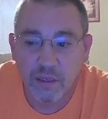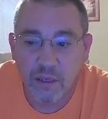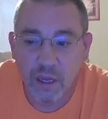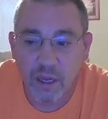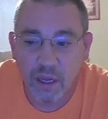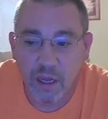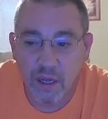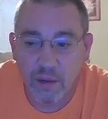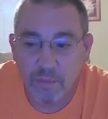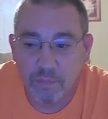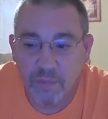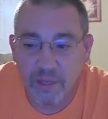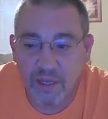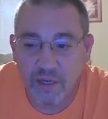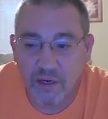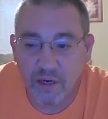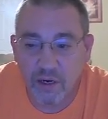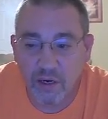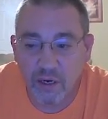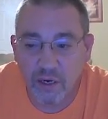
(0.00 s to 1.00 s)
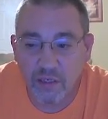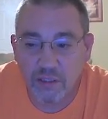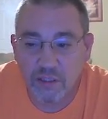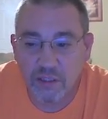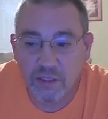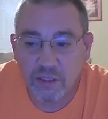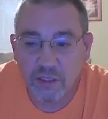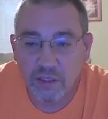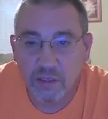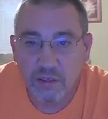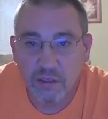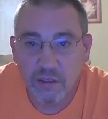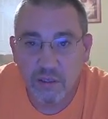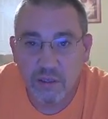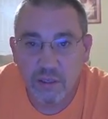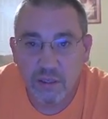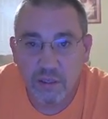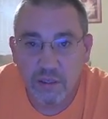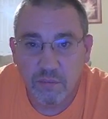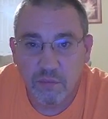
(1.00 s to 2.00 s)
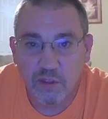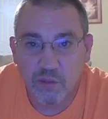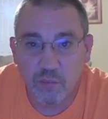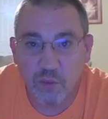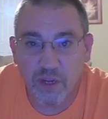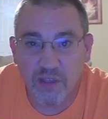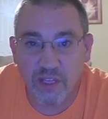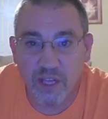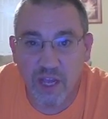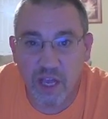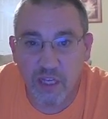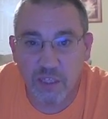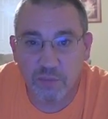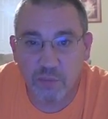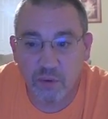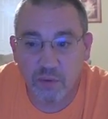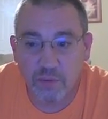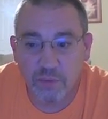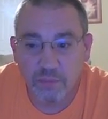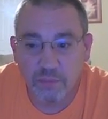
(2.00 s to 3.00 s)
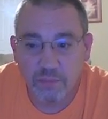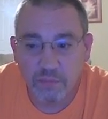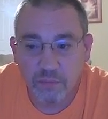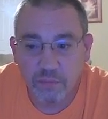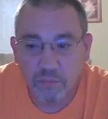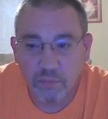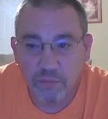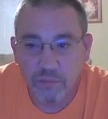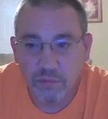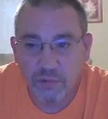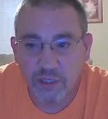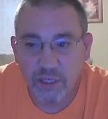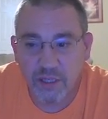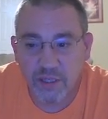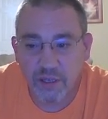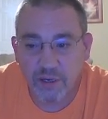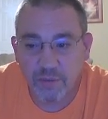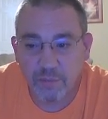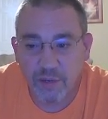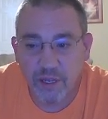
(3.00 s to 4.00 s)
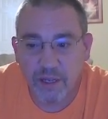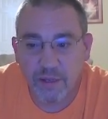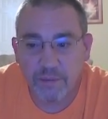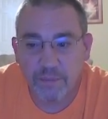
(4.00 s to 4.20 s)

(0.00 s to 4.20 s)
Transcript: uh, be encouraged, spread the gospel. See you later. Bye.